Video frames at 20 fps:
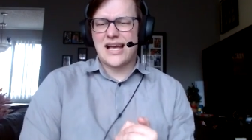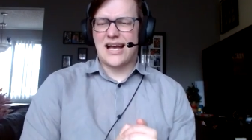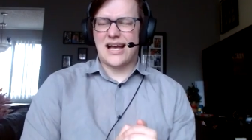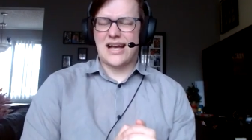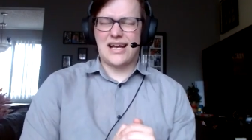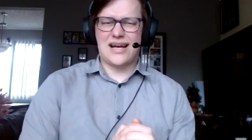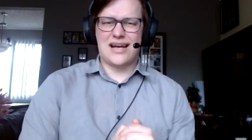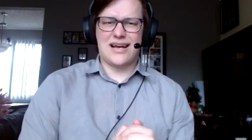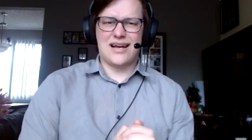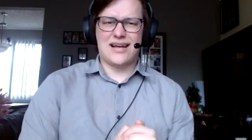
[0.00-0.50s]

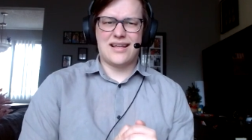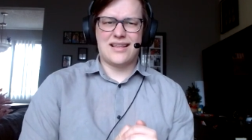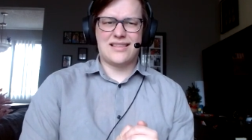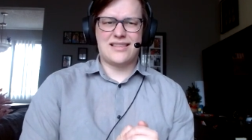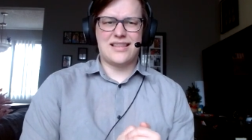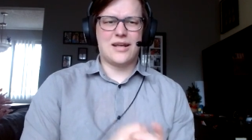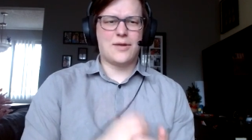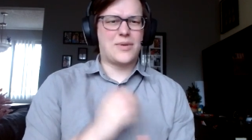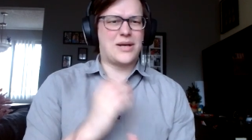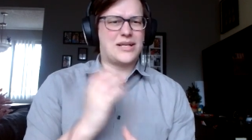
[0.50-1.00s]

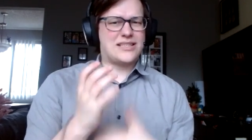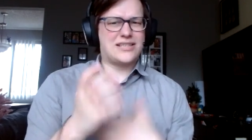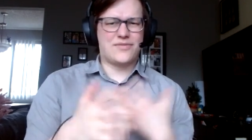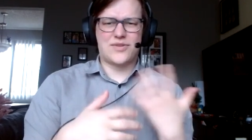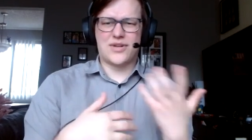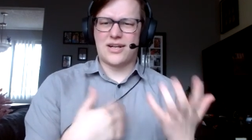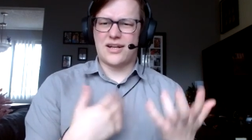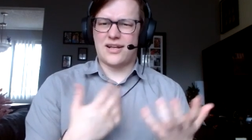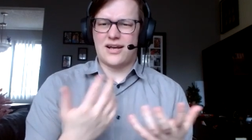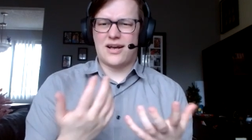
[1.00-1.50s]
Think about
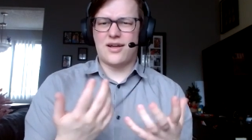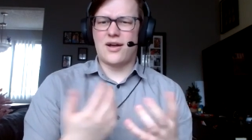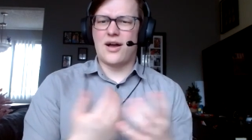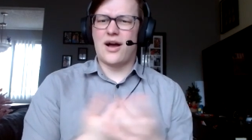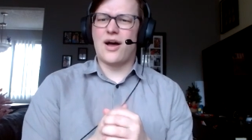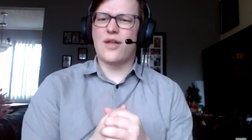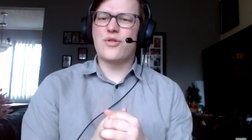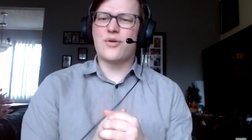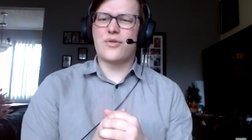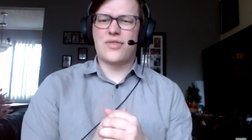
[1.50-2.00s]
different
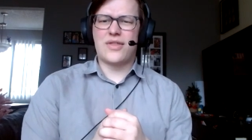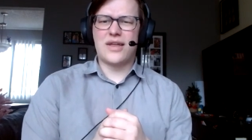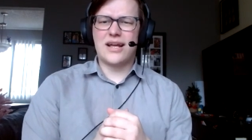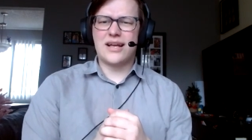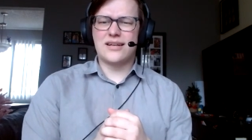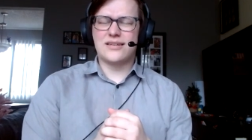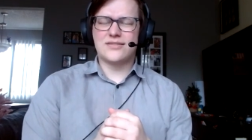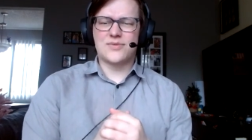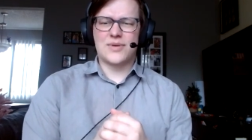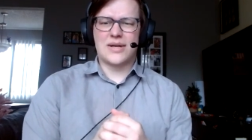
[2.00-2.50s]
other
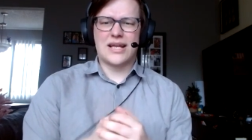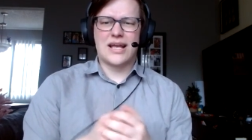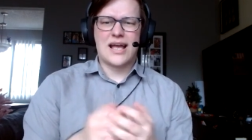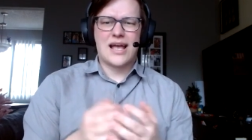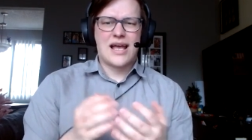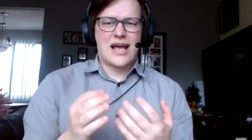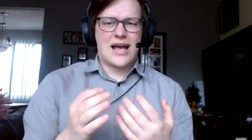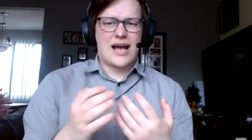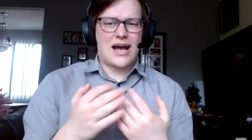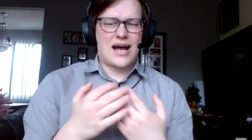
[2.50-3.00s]
things. Like
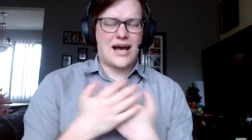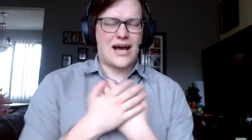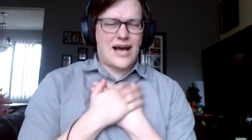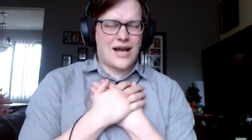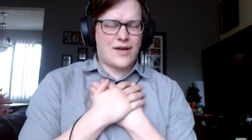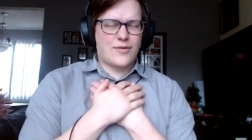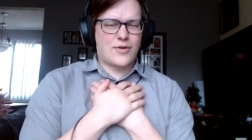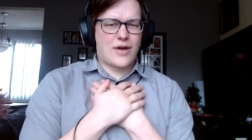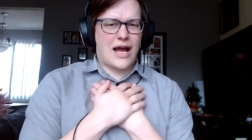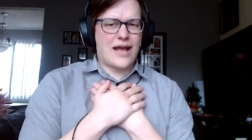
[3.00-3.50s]

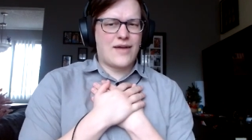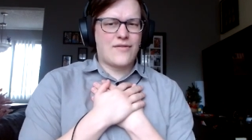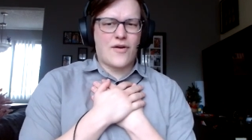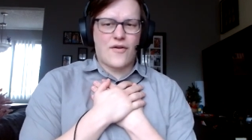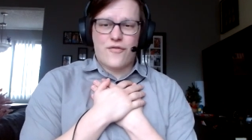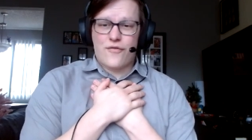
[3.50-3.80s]
I have